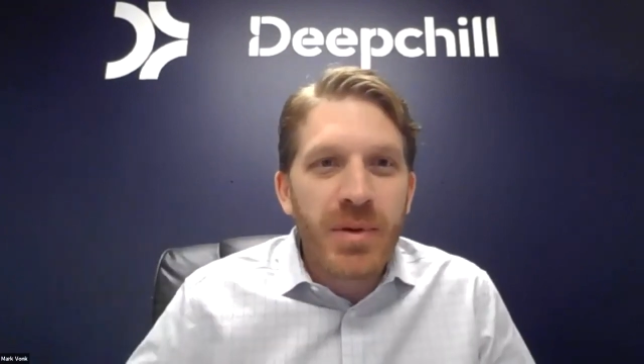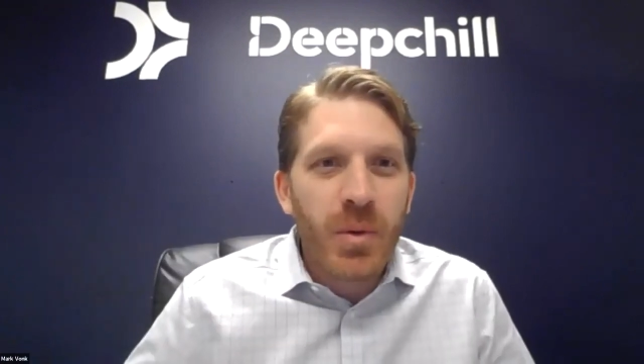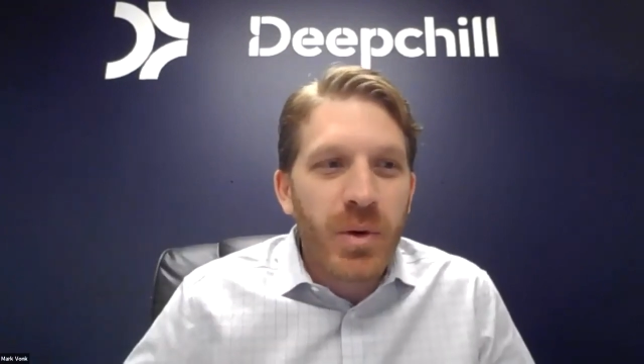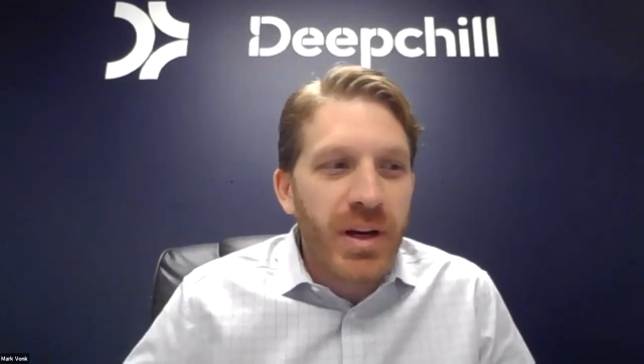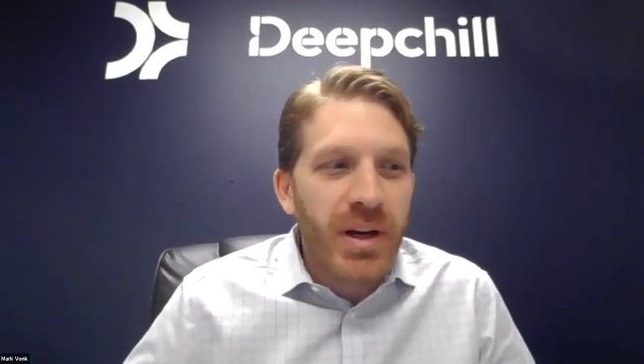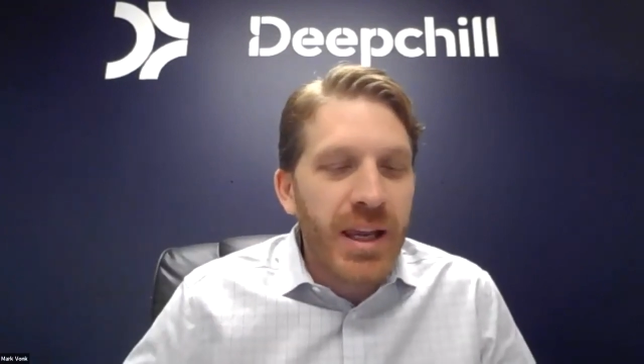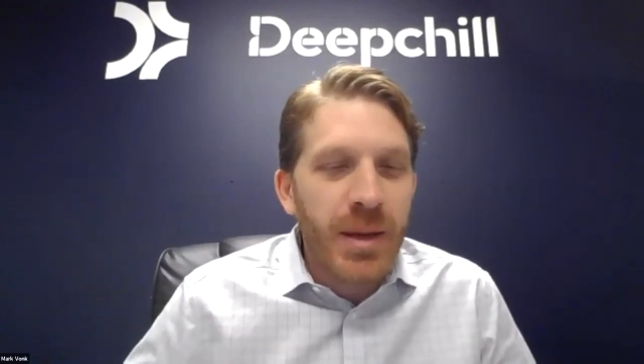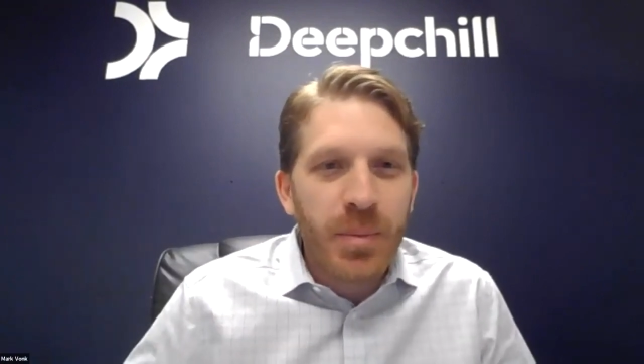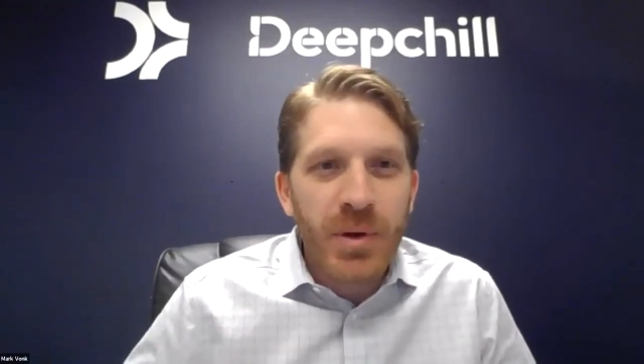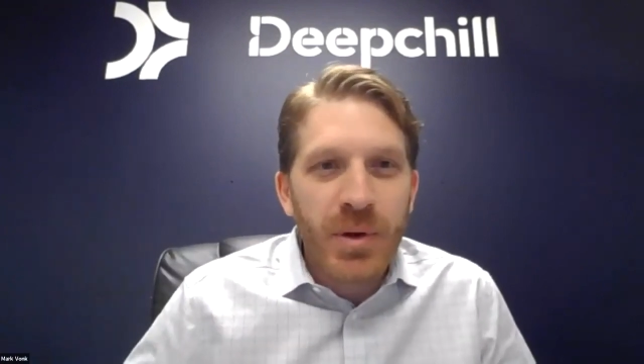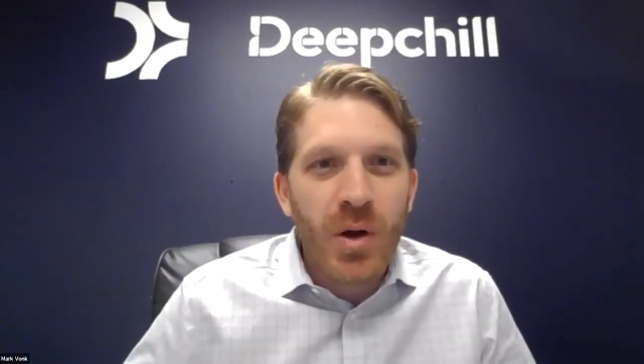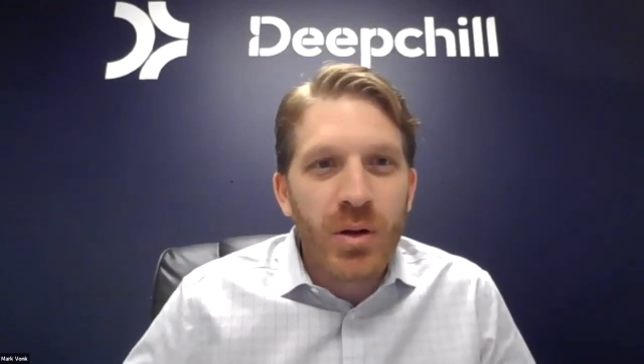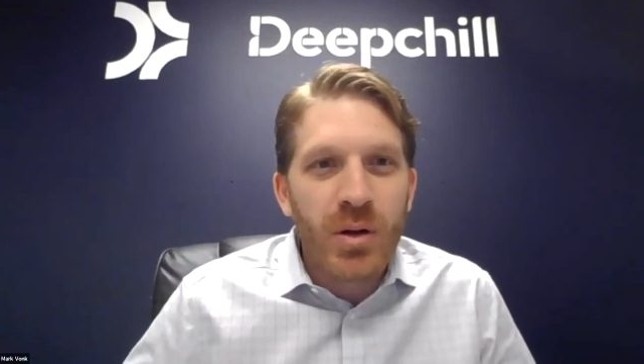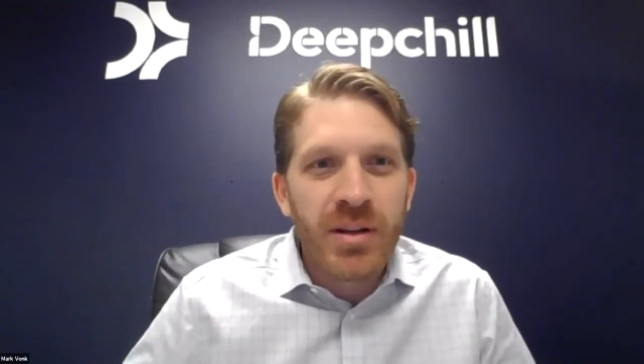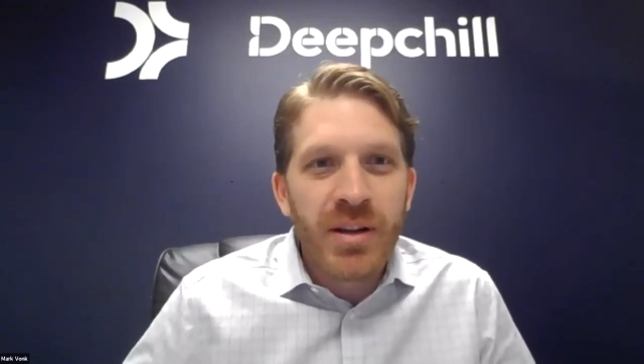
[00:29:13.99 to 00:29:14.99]
If you want to keep it
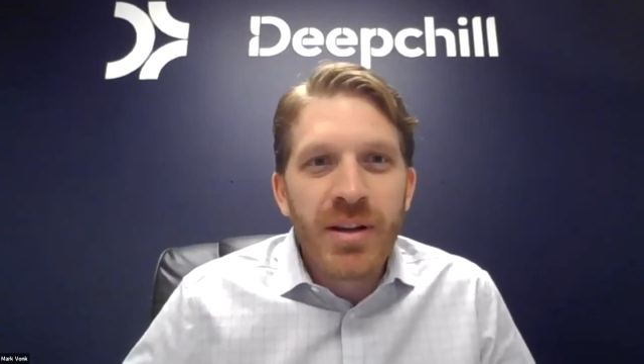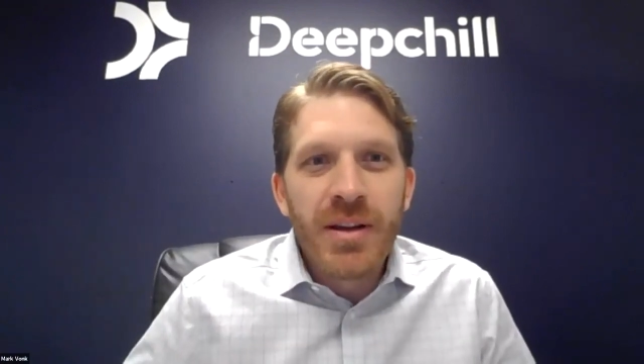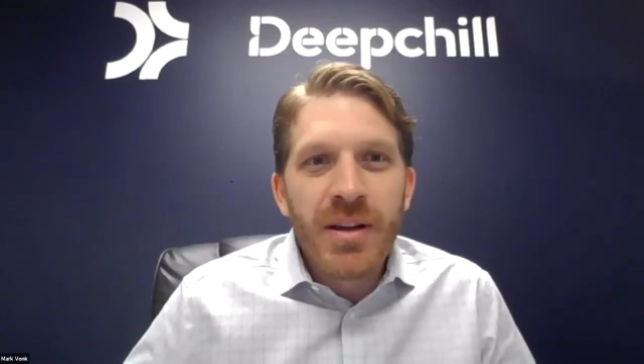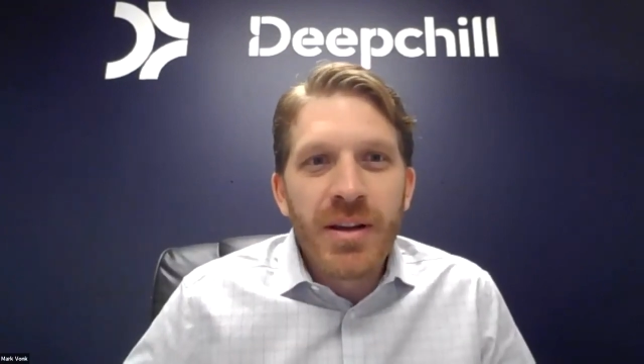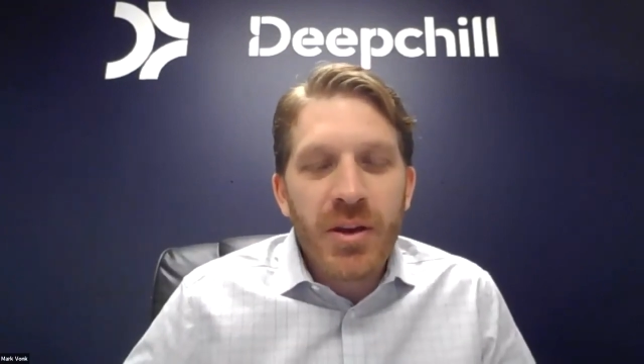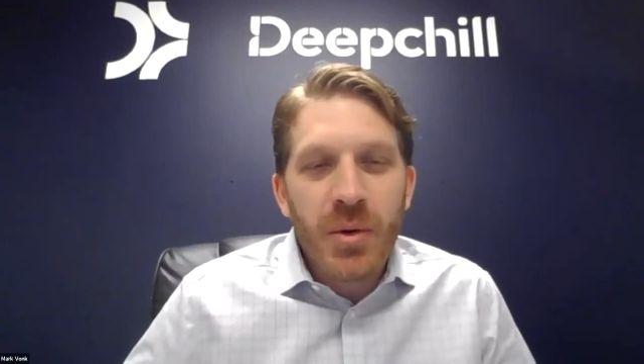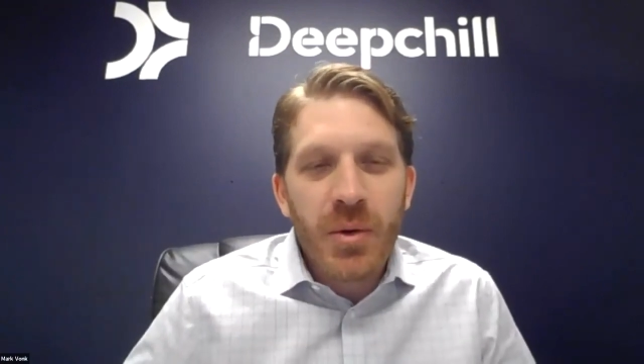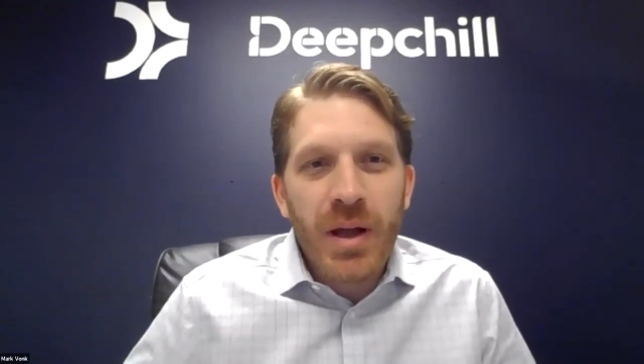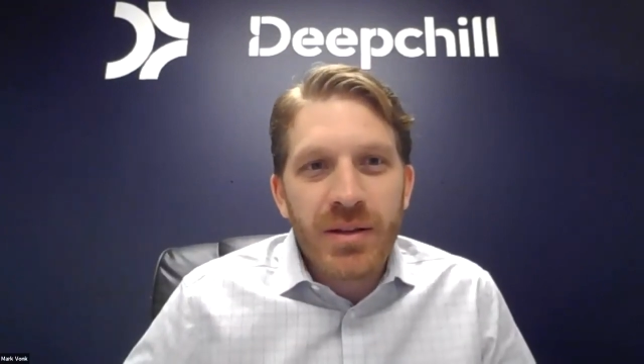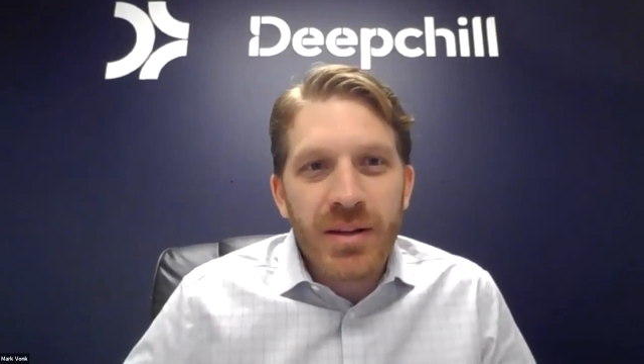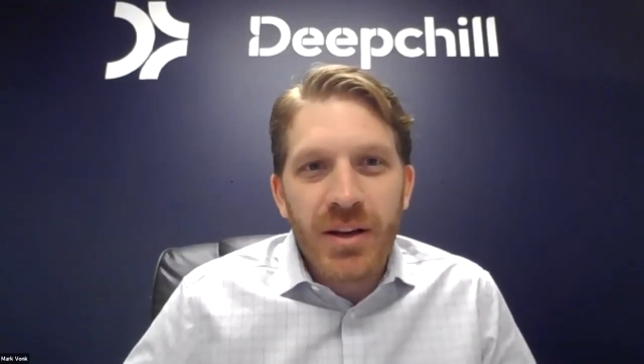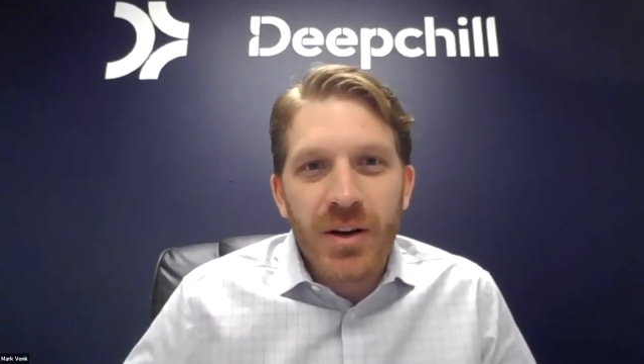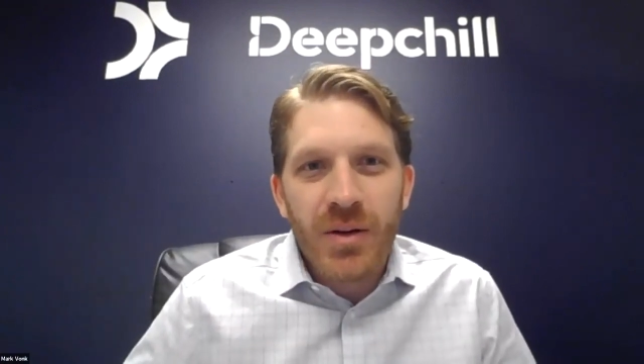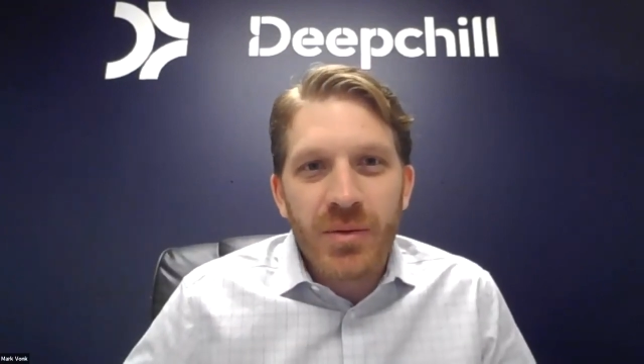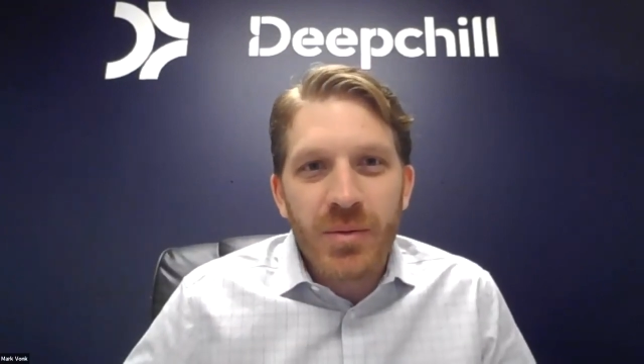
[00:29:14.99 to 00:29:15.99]
cold
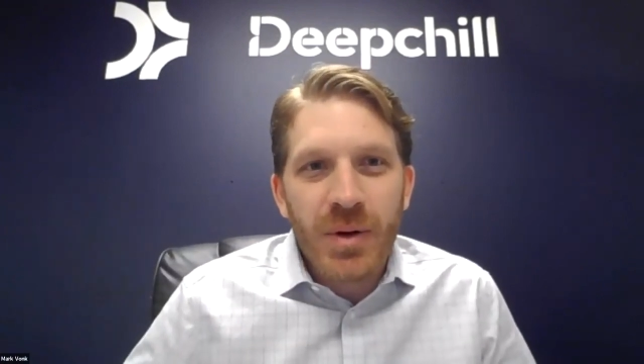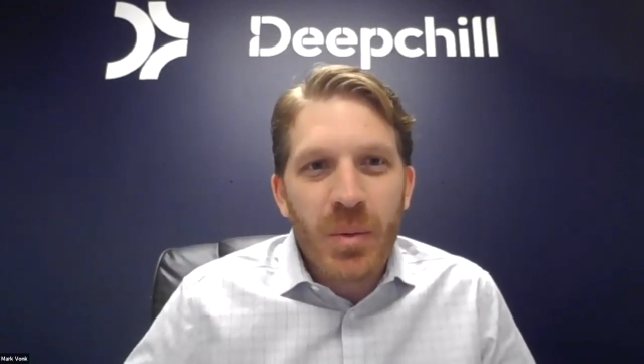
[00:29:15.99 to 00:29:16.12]
throughout, you know,